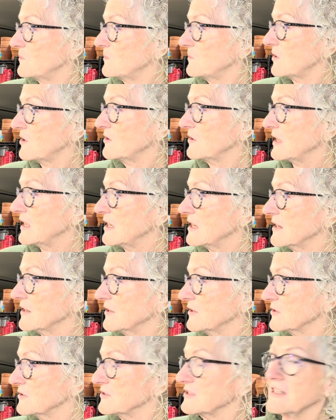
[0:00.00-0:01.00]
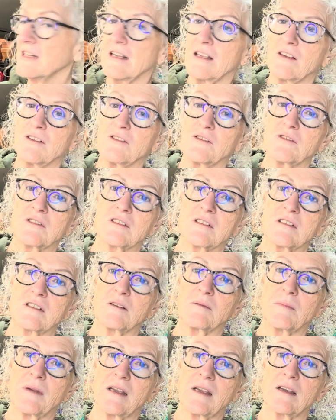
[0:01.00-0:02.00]
cookie cutters that I use to
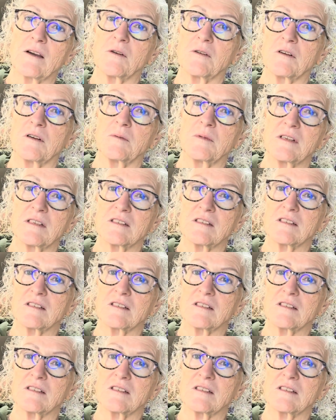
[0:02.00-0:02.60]
make ornaments.